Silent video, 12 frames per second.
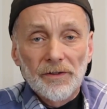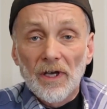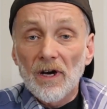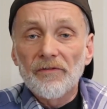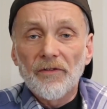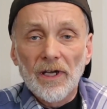
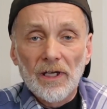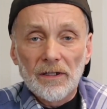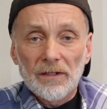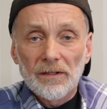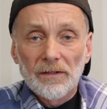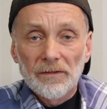they are
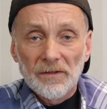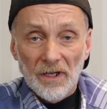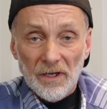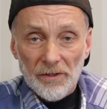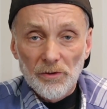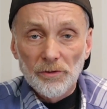fake.
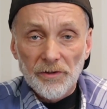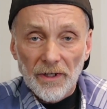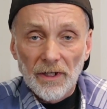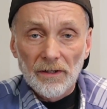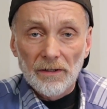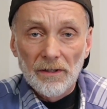They are not
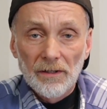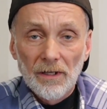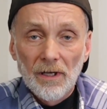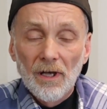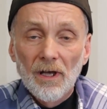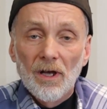real.
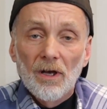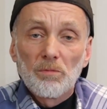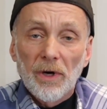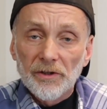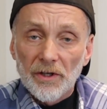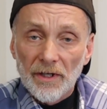
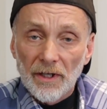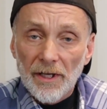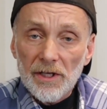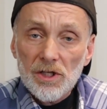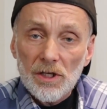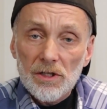But the
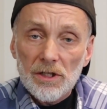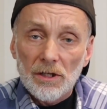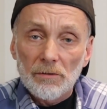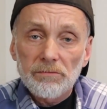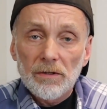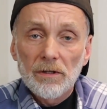
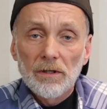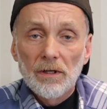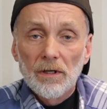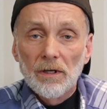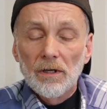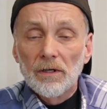relationship
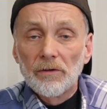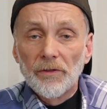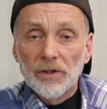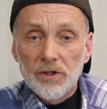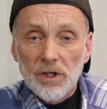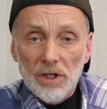
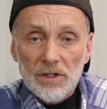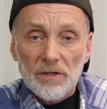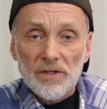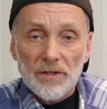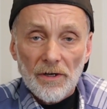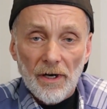with
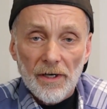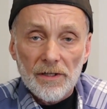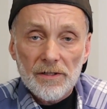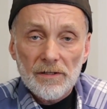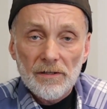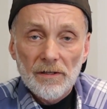Jesus
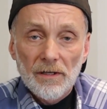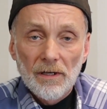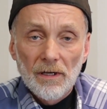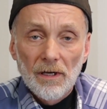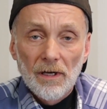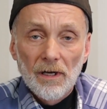Christ,
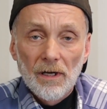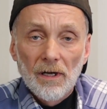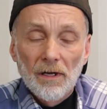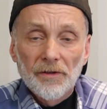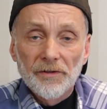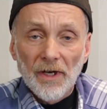
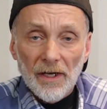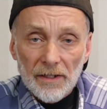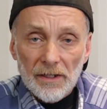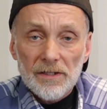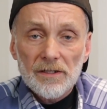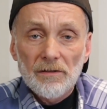that
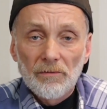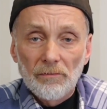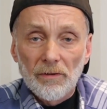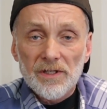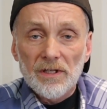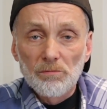is
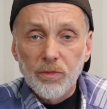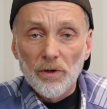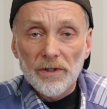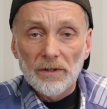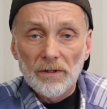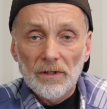what's
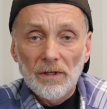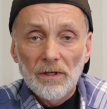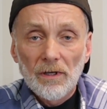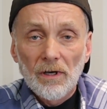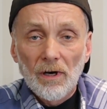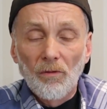important,
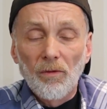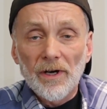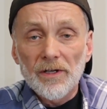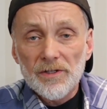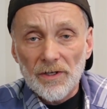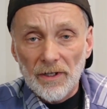
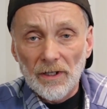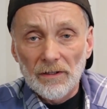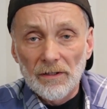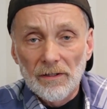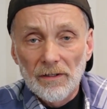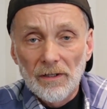what is
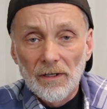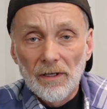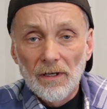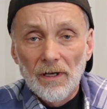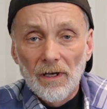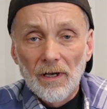real.
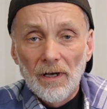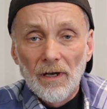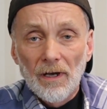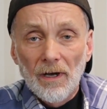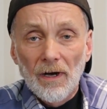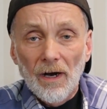
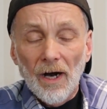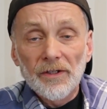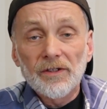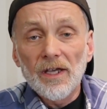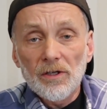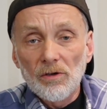
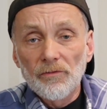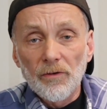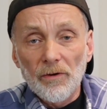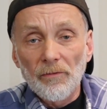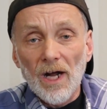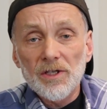I thank you
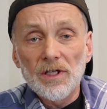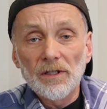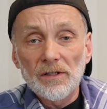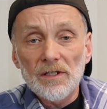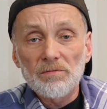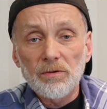for
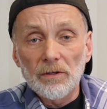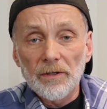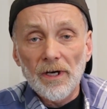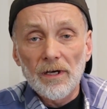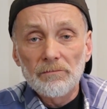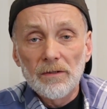watching this
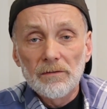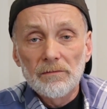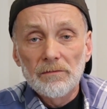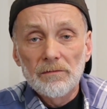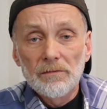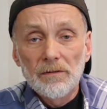program.
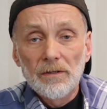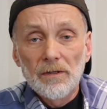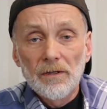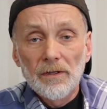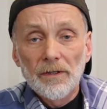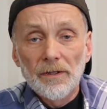
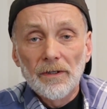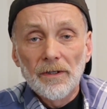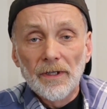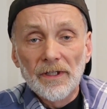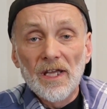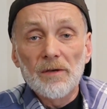
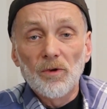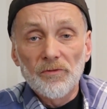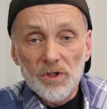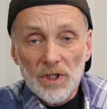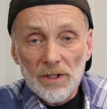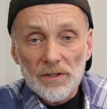In the name
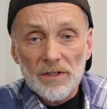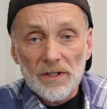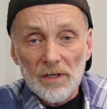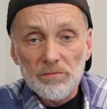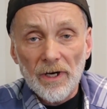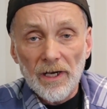of Jesus, I